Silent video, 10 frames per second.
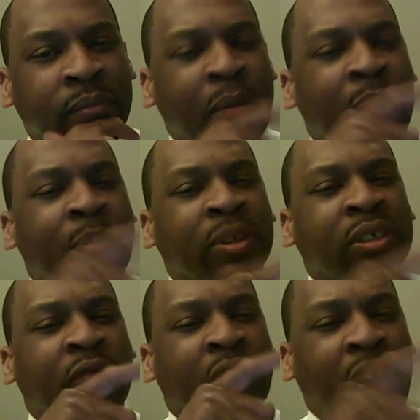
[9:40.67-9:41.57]
Members
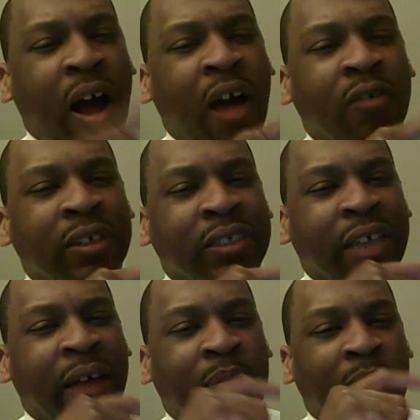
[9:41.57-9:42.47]
of Congress
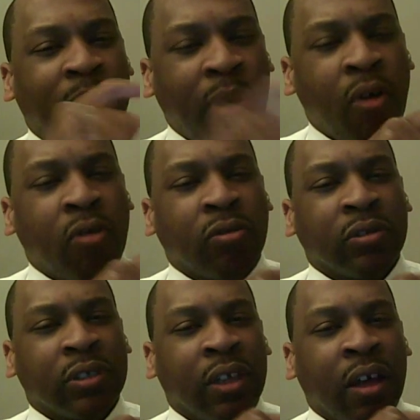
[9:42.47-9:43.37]
have
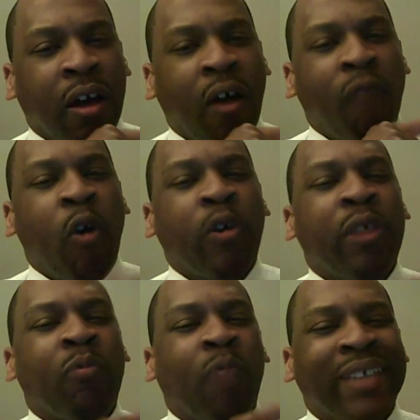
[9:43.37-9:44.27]
proposed a
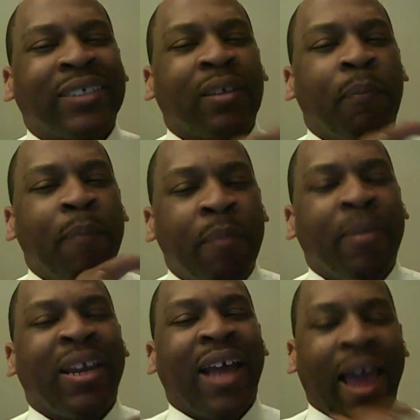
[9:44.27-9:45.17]
Voting Rights
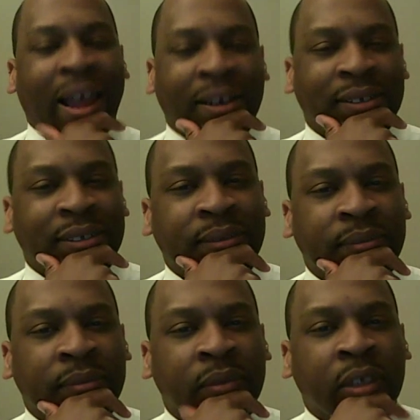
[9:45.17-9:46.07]
Amendment Act
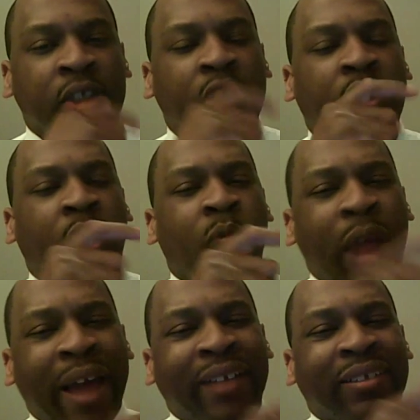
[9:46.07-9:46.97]
to
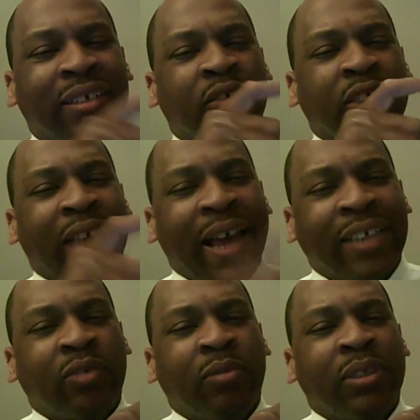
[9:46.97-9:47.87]
correct the
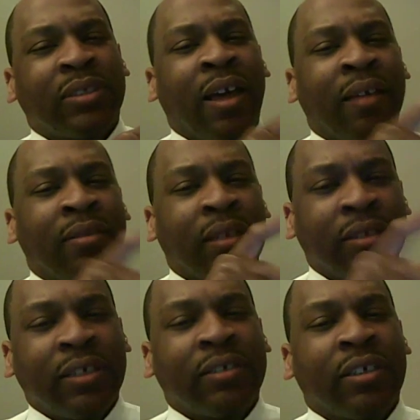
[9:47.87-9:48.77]
disastrous
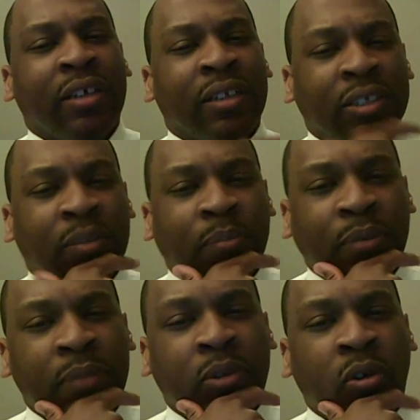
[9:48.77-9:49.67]
decision of the
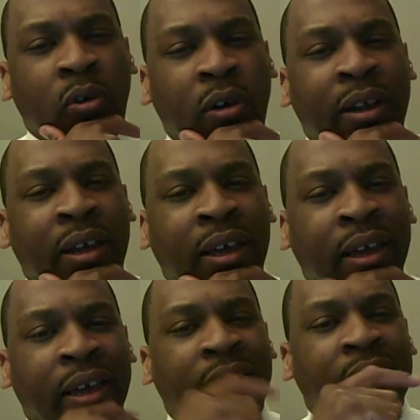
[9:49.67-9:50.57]
Supreme Court
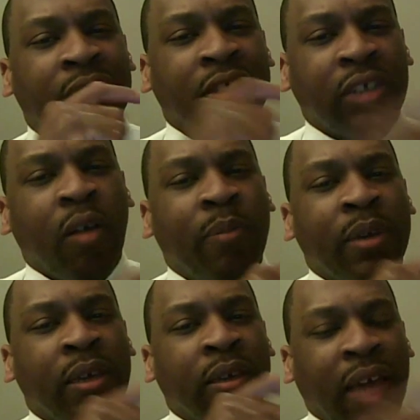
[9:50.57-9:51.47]
in the
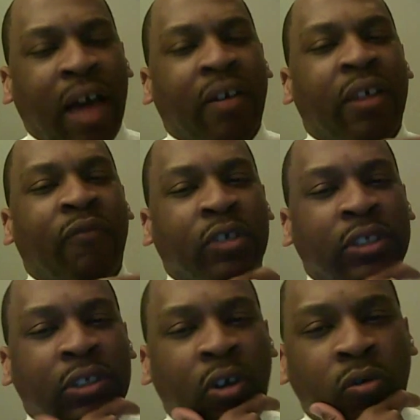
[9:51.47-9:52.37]
Shelby County
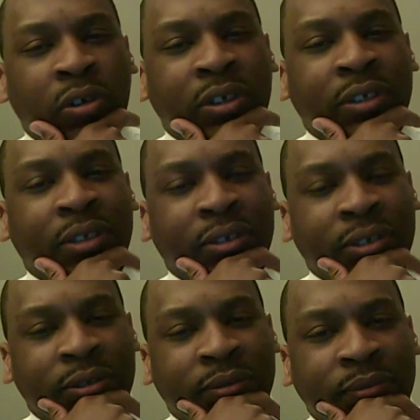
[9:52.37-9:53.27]
versus Holder decision.